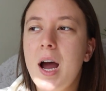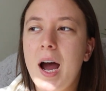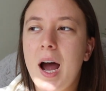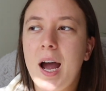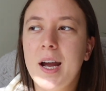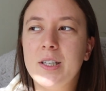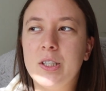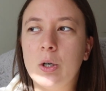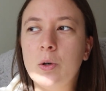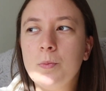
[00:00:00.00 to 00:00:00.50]

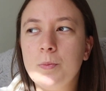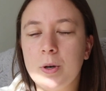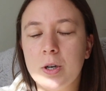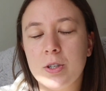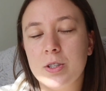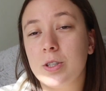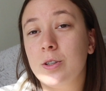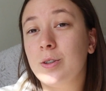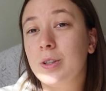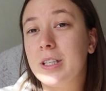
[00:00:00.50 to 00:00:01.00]
I don't
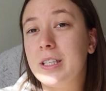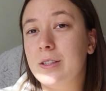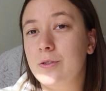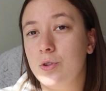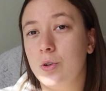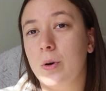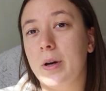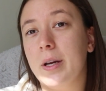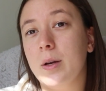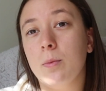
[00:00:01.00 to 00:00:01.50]
personally
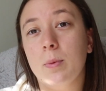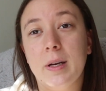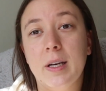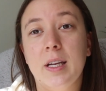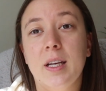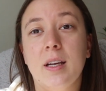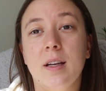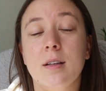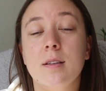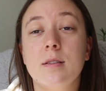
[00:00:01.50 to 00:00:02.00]
enjoy
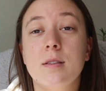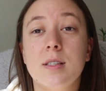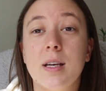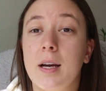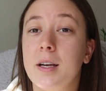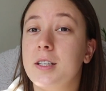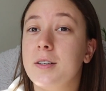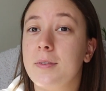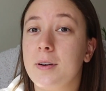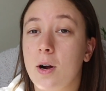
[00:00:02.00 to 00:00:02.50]
reading
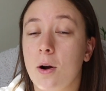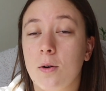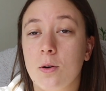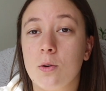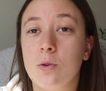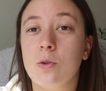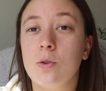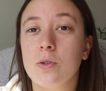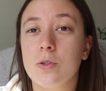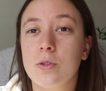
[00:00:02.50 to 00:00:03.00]
scientific
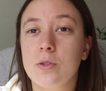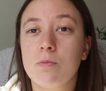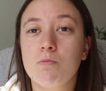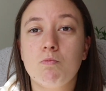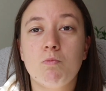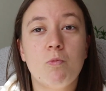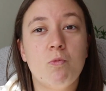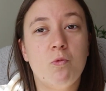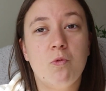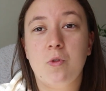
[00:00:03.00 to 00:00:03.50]
articles
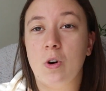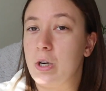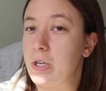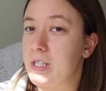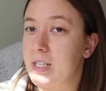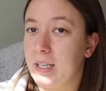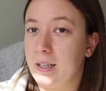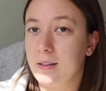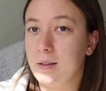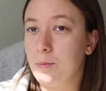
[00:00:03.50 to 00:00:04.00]

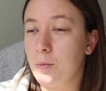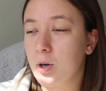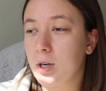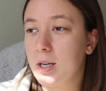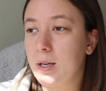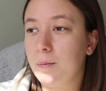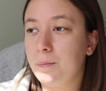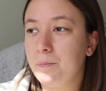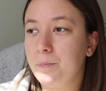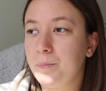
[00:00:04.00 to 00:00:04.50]
first thing in the
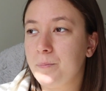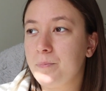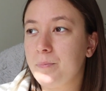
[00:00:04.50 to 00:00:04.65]
morning.